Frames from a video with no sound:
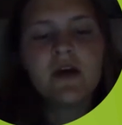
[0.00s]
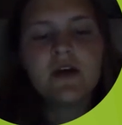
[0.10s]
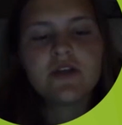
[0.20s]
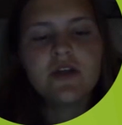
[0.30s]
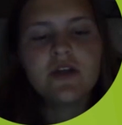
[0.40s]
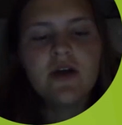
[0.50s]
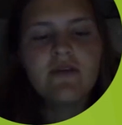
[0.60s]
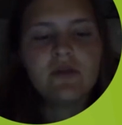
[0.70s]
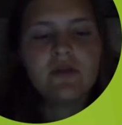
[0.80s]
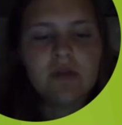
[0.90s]
So then you have
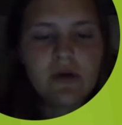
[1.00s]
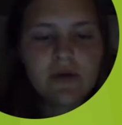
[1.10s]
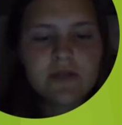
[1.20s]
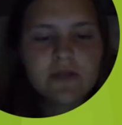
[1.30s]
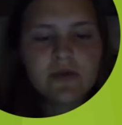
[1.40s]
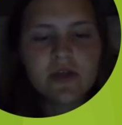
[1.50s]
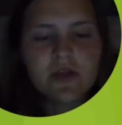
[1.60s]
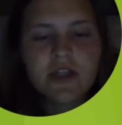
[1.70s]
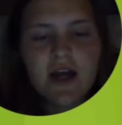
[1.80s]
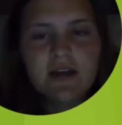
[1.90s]
your lower respiratory
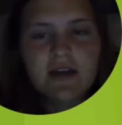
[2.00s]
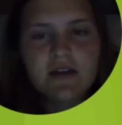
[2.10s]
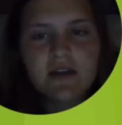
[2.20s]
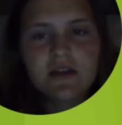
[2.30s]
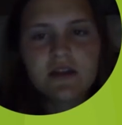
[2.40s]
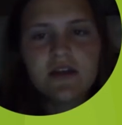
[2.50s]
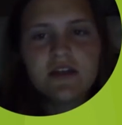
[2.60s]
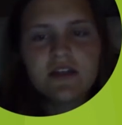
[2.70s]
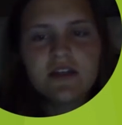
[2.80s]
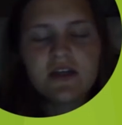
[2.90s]
tract.
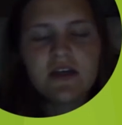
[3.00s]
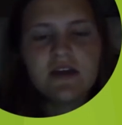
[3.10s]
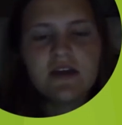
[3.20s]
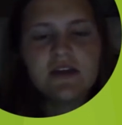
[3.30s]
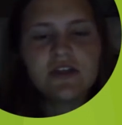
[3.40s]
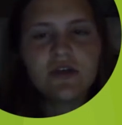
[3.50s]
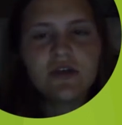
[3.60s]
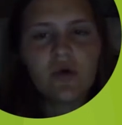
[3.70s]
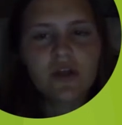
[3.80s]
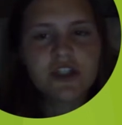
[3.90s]
This is
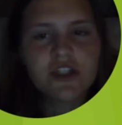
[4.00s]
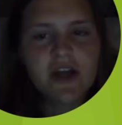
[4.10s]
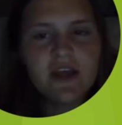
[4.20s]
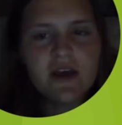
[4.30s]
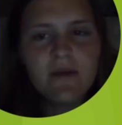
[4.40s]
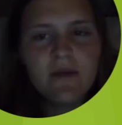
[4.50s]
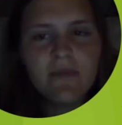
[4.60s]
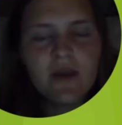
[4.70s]
your trachea